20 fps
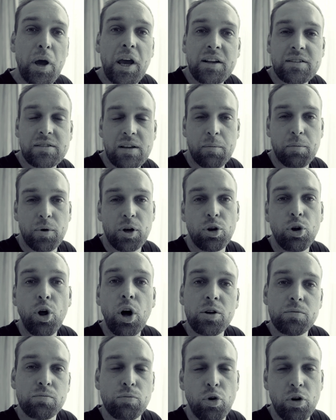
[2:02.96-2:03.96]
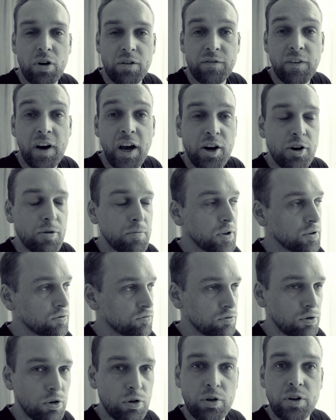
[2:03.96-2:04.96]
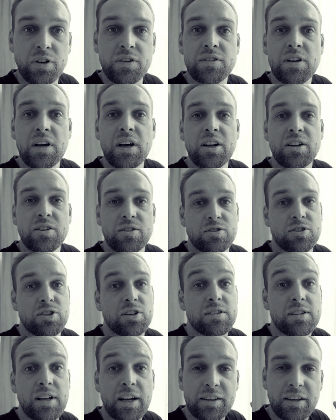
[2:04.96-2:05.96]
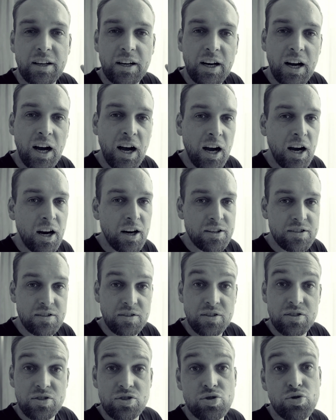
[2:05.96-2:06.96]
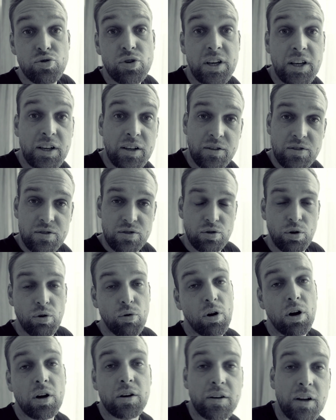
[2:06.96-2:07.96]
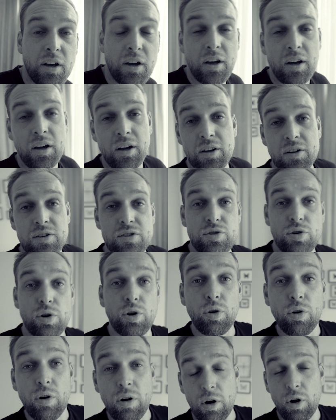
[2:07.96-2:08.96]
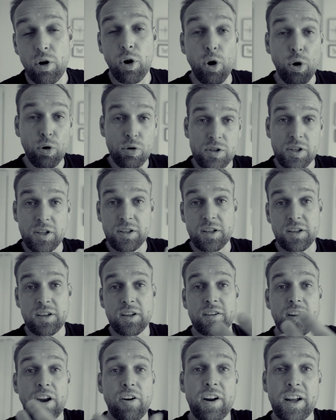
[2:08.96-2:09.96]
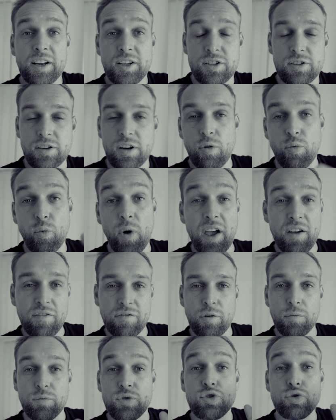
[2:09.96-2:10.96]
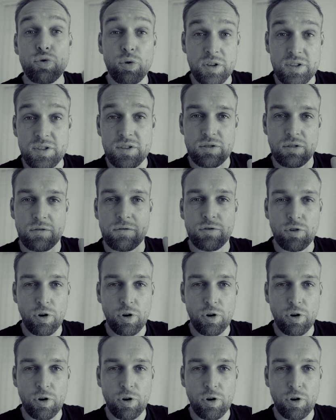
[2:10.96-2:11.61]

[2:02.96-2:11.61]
picks up a lot more environment noise, just like the cars and the street and so on. So hold it in a direction away from sources of